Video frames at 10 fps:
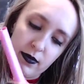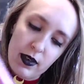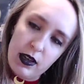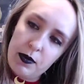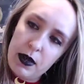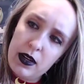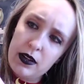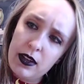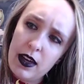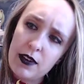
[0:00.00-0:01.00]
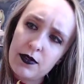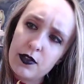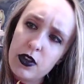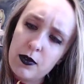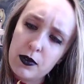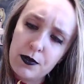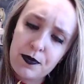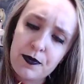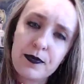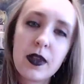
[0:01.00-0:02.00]
And apparently have trouble.
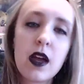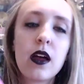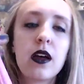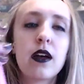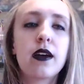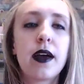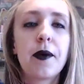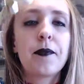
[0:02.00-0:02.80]
Okay,